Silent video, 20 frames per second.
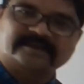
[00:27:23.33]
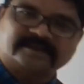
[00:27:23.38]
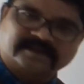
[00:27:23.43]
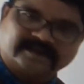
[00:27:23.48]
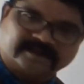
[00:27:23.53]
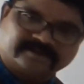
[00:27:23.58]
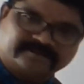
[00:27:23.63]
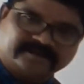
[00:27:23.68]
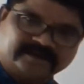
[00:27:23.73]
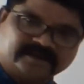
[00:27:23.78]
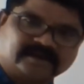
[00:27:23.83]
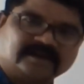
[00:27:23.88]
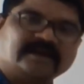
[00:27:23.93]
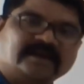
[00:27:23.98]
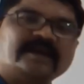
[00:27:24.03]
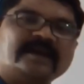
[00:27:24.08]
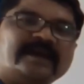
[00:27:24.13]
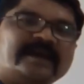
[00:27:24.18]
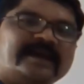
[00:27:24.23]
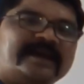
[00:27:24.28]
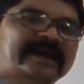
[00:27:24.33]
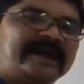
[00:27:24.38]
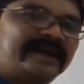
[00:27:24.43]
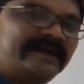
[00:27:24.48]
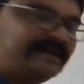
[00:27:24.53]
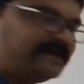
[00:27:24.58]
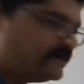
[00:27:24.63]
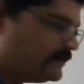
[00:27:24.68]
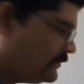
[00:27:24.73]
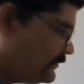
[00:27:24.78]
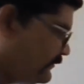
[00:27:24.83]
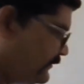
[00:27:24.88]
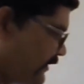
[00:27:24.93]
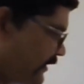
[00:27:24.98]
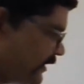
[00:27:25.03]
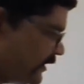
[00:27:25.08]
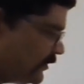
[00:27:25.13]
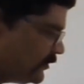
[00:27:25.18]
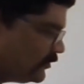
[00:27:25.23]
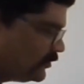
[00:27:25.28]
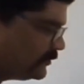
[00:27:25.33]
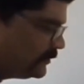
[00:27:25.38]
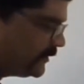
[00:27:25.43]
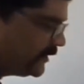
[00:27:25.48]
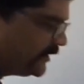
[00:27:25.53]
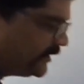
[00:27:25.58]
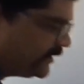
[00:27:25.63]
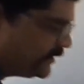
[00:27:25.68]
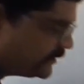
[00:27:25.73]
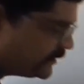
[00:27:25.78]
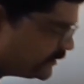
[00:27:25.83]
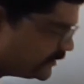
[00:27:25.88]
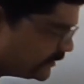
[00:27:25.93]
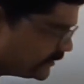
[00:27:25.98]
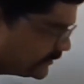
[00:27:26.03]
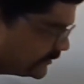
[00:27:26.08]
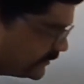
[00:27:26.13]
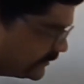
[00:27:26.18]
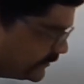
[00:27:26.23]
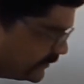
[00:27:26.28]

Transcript: are having, and we can obtain it. This